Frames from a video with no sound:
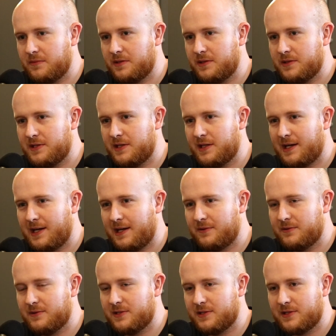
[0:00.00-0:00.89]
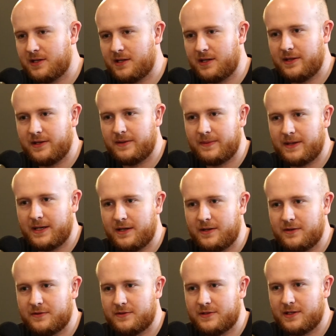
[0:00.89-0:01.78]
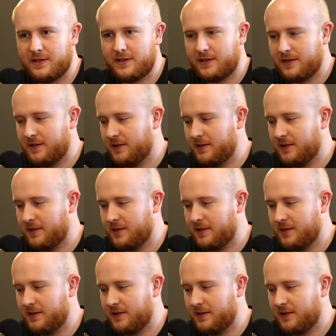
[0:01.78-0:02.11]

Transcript: Is he allowed to say anything about it, or is it like